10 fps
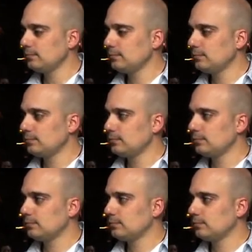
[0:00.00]

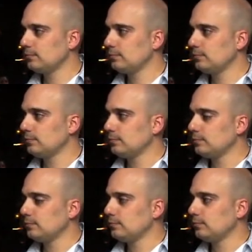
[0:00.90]

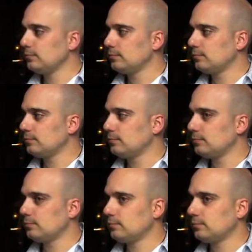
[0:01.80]

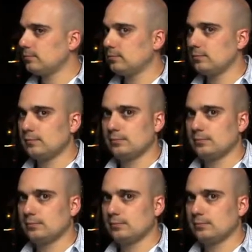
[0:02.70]
[no speech]